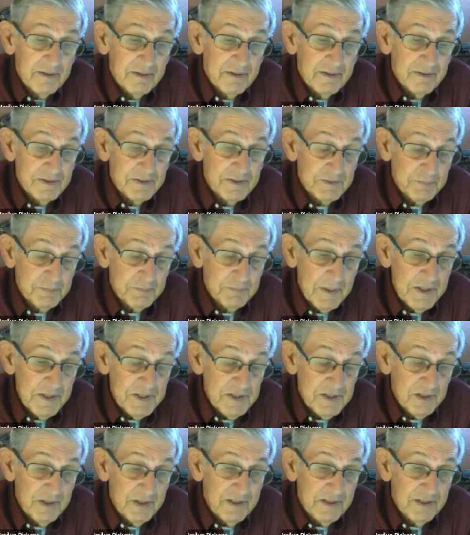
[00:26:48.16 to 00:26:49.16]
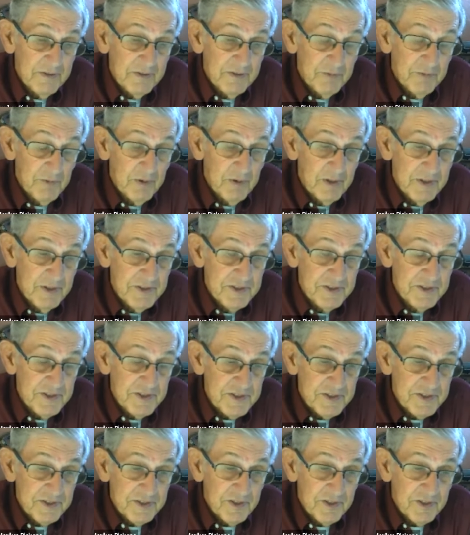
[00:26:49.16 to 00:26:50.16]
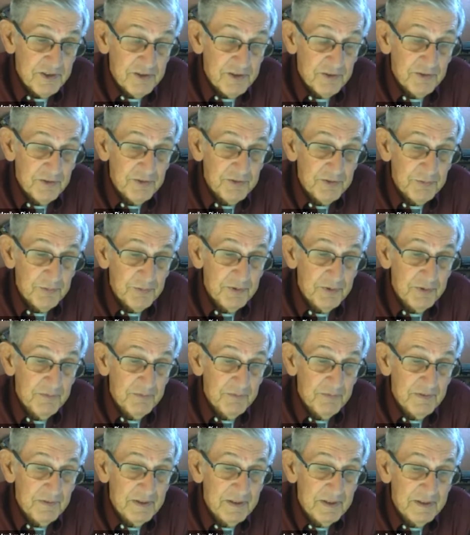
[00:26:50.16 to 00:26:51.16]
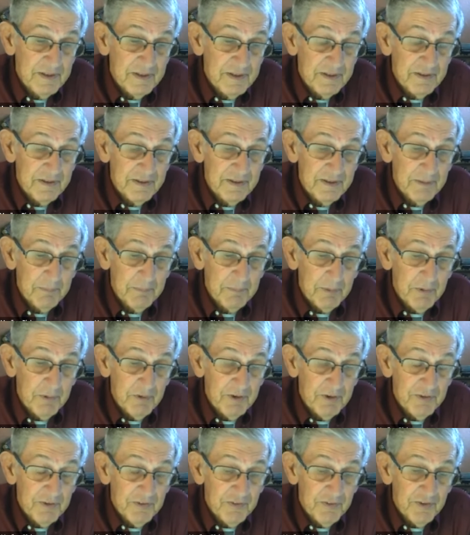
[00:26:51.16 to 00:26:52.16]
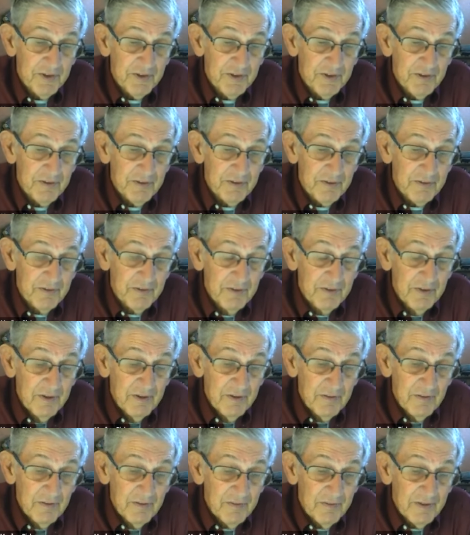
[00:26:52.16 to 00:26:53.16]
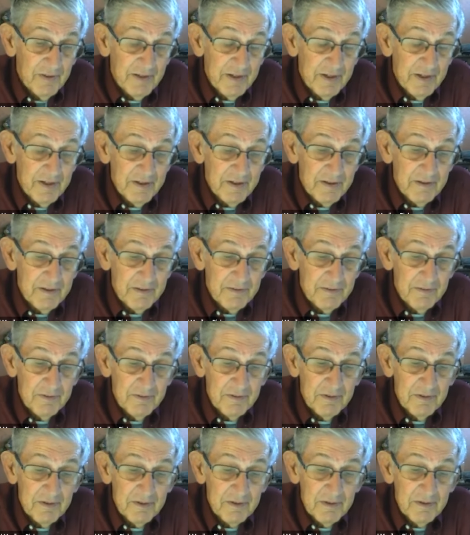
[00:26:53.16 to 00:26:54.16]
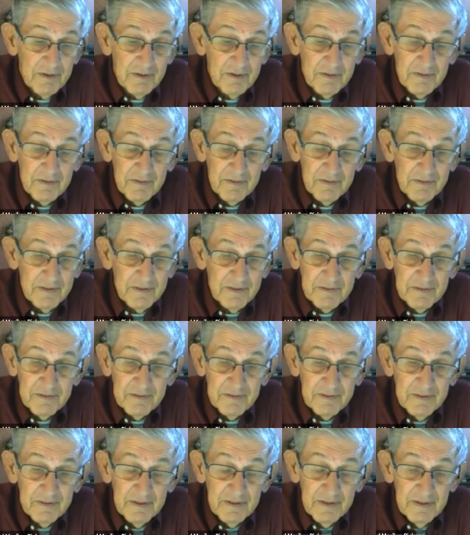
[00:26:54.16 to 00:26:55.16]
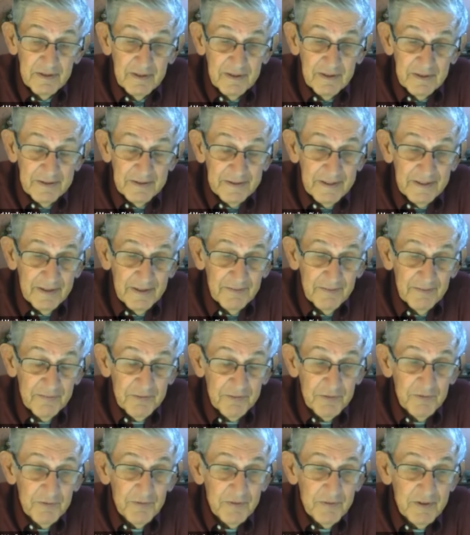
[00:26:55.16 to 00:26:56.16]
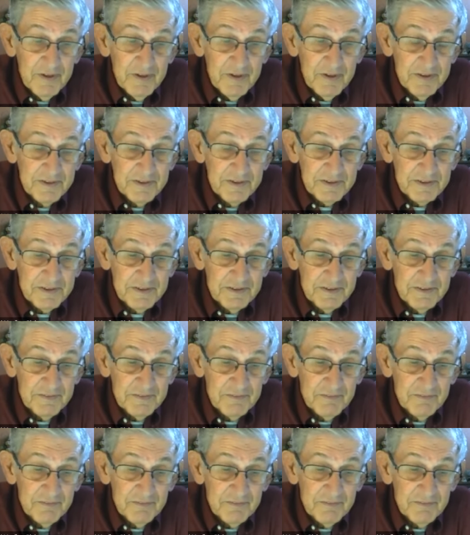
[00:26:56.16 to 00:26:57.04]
especially in religious circles, we find hypocrites that are there and down through the years in